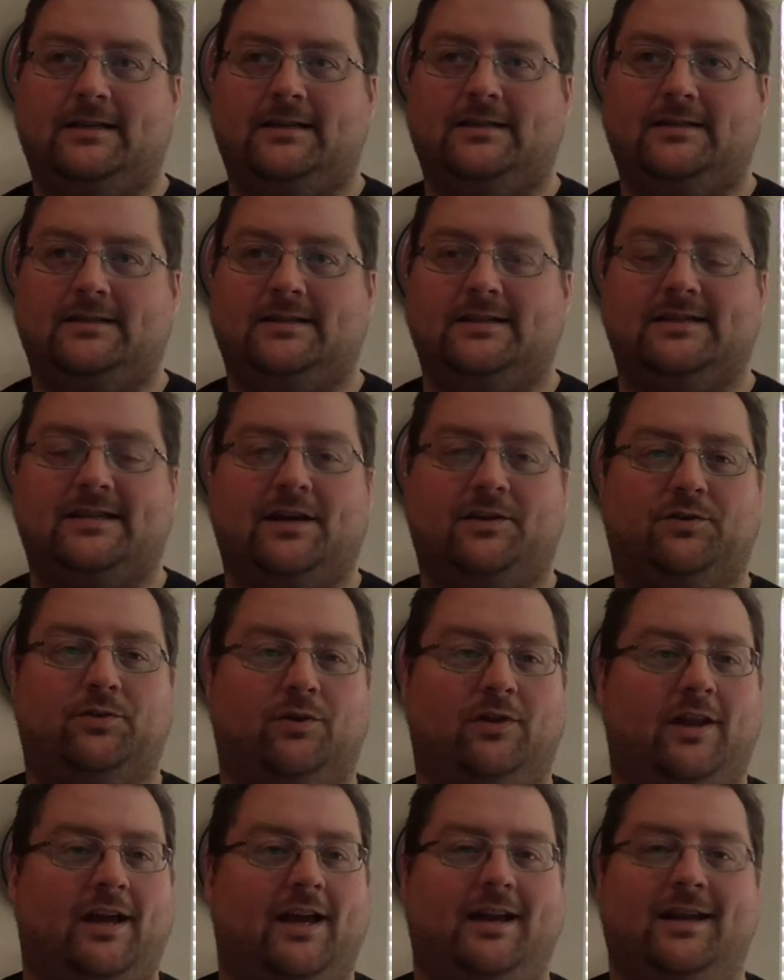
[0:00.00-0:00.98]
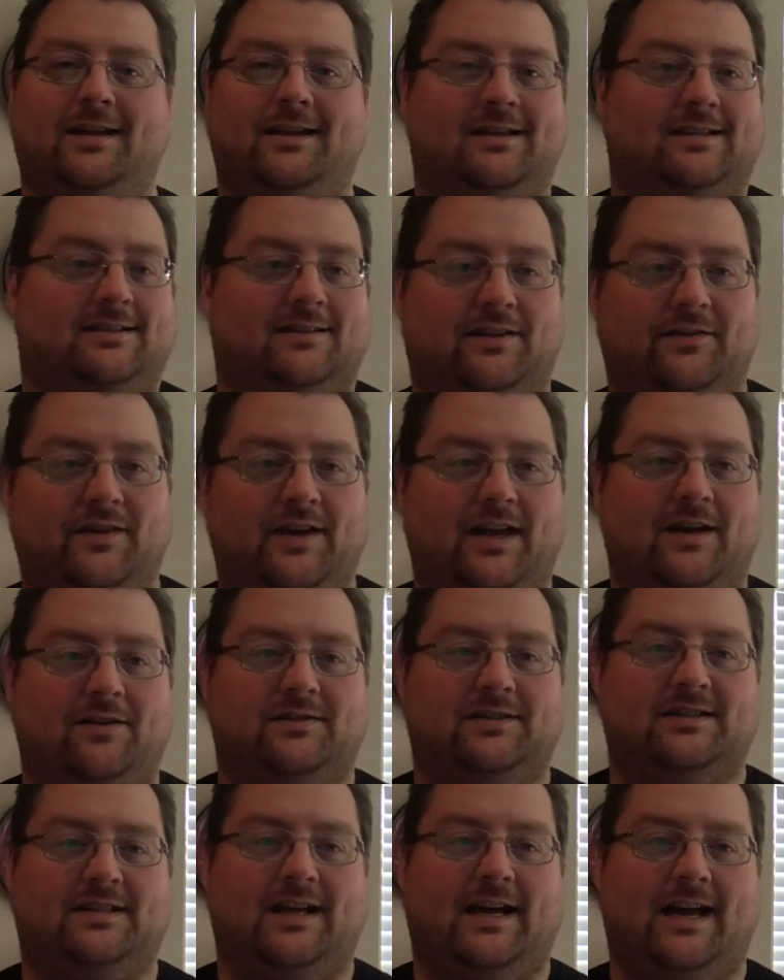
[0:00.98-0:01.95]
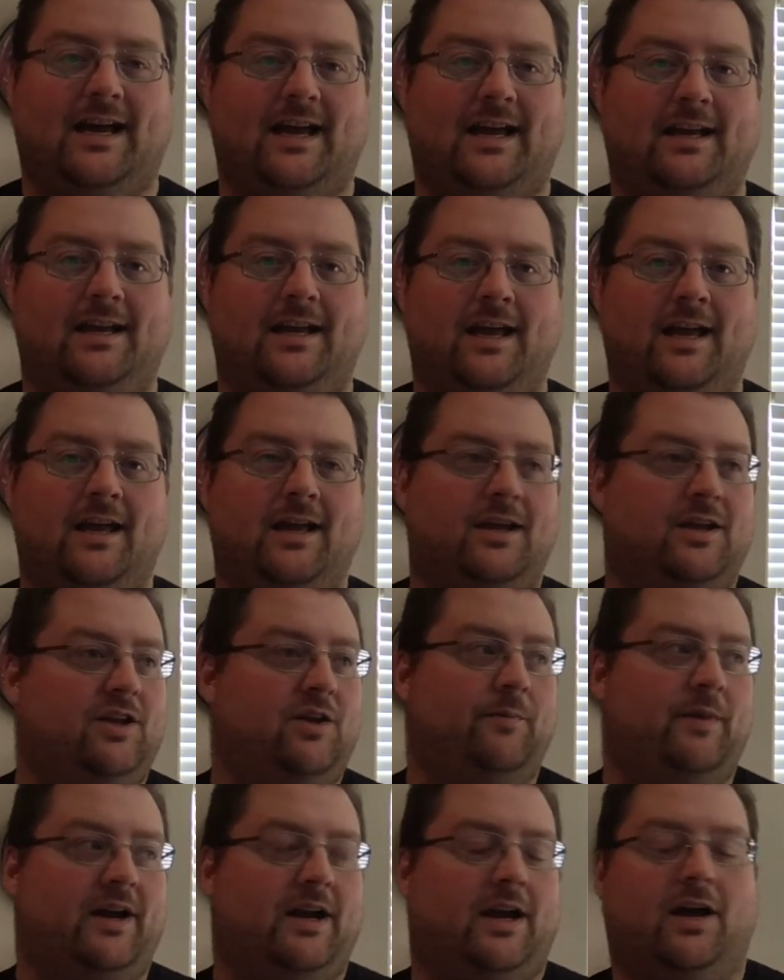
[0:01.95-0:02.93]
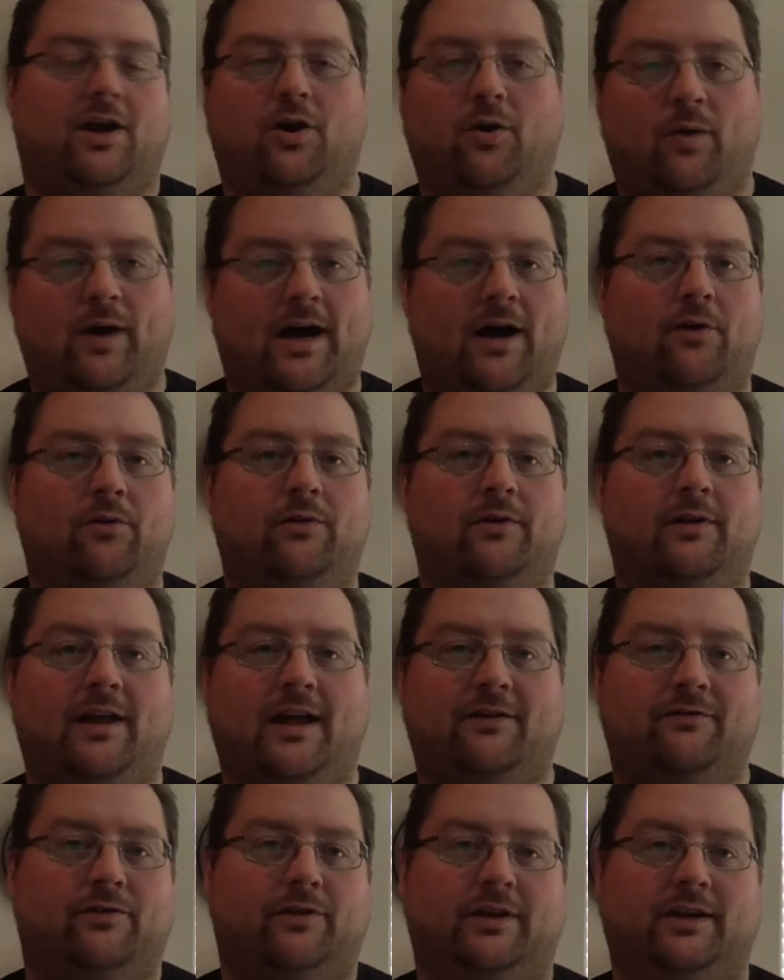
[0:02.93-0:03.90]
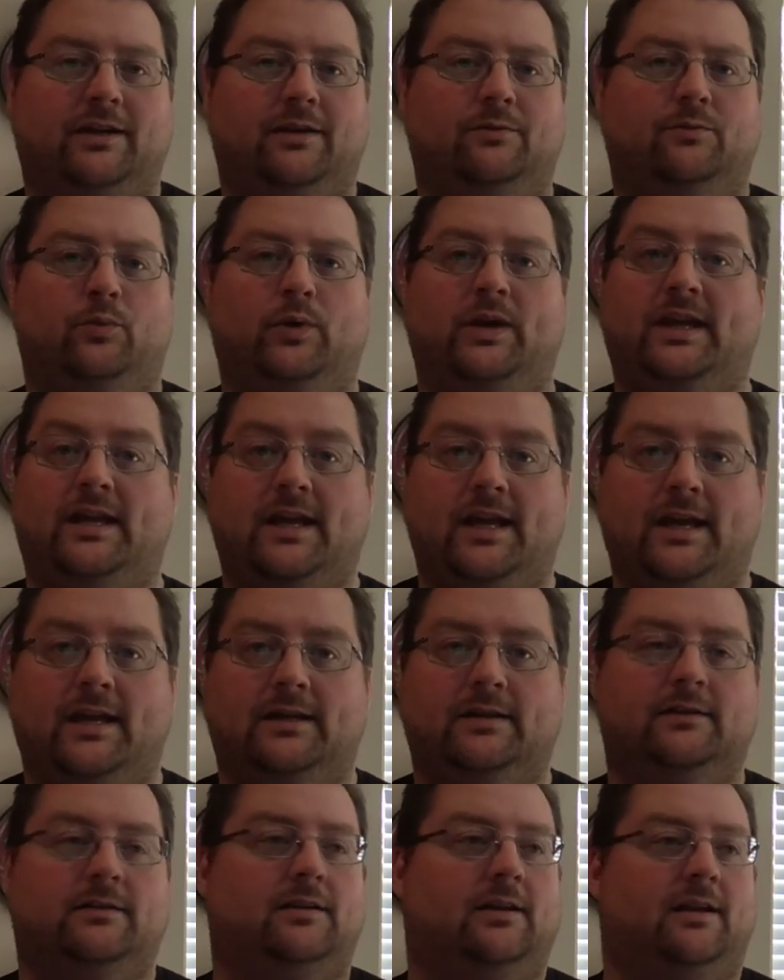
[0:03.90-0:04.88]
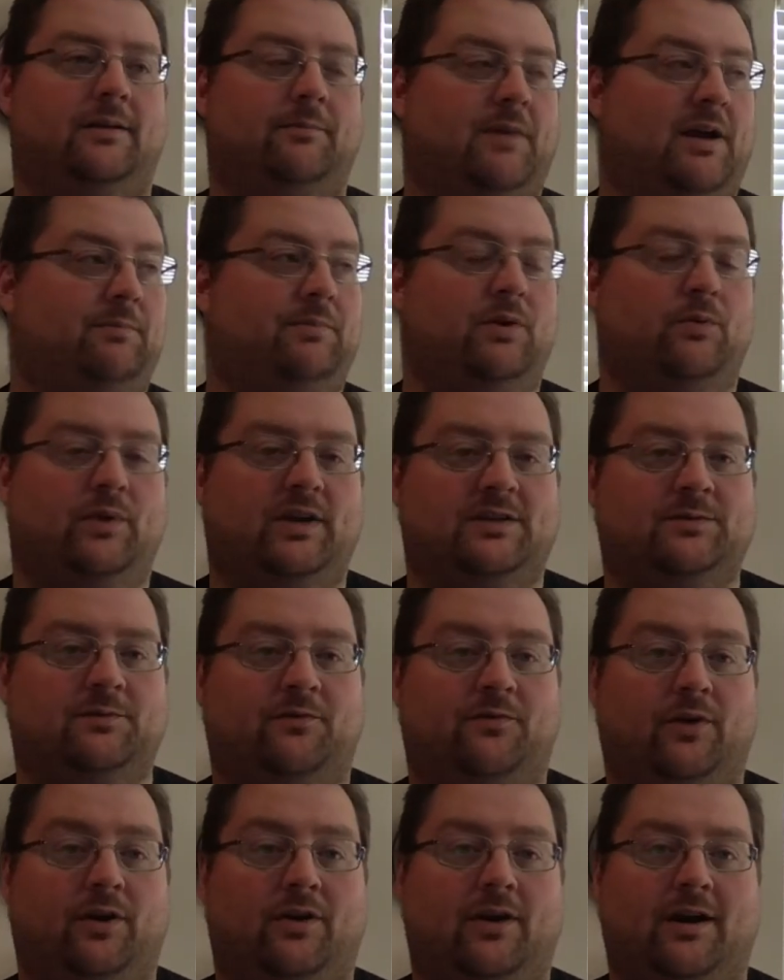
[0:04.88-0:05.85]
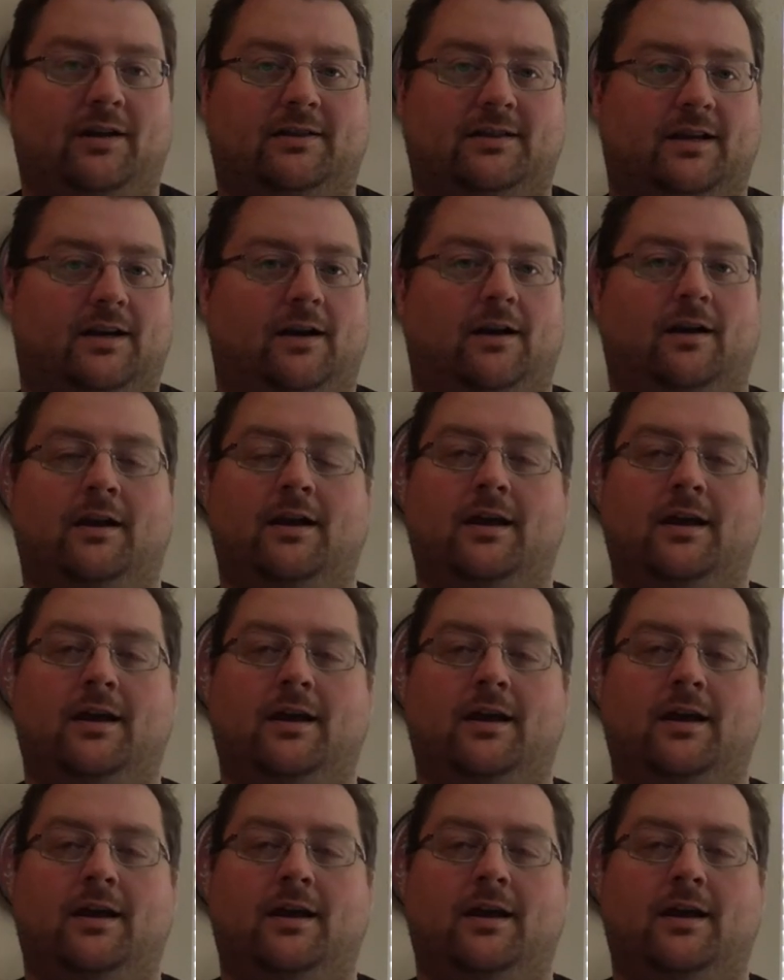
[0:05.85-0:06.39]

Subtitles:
since outdoor lighting, it's living outside. You might not go out every weekend. It might be weeks before you're out there.